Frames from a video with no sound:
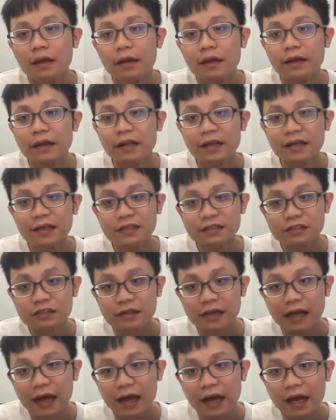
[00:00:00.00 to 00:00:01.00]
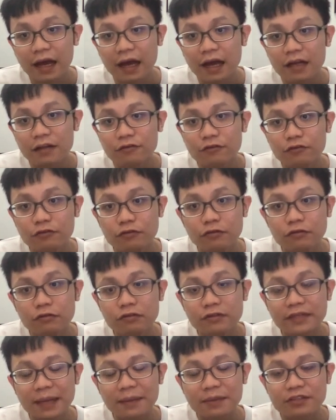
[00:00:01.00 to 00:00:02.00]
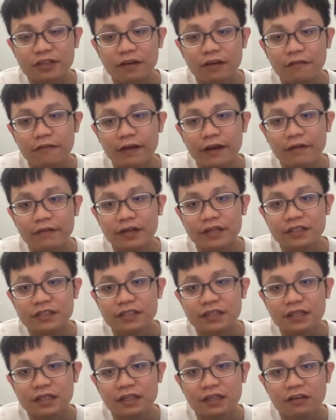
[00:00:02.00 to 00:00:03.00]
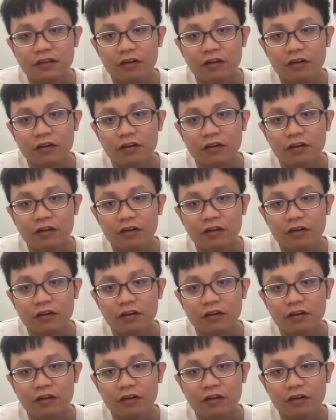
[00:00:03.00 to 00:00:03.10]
These are 2 types of variation: